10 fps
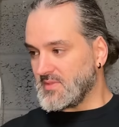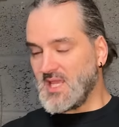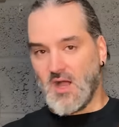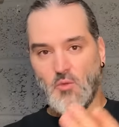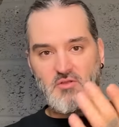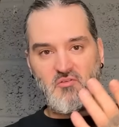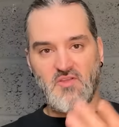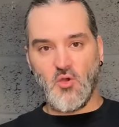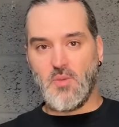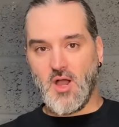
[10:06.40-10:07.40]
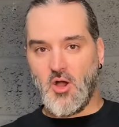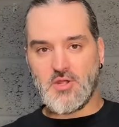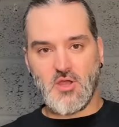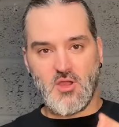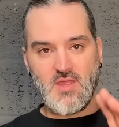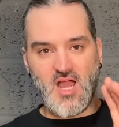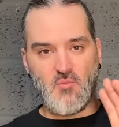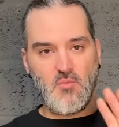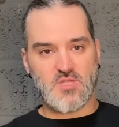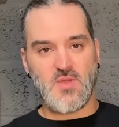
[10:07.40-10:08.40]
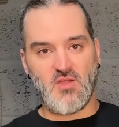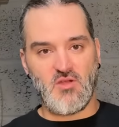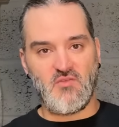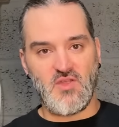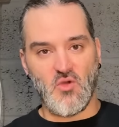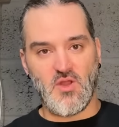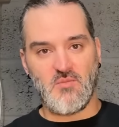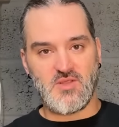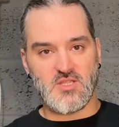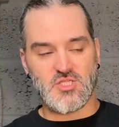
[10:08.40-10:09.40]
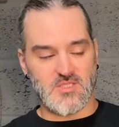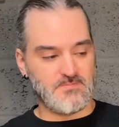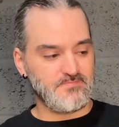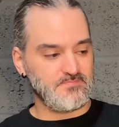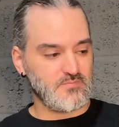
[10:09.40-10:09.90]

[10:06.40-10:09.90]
Yeah, I want to feel better. I know how much better I feel when I'm in the gym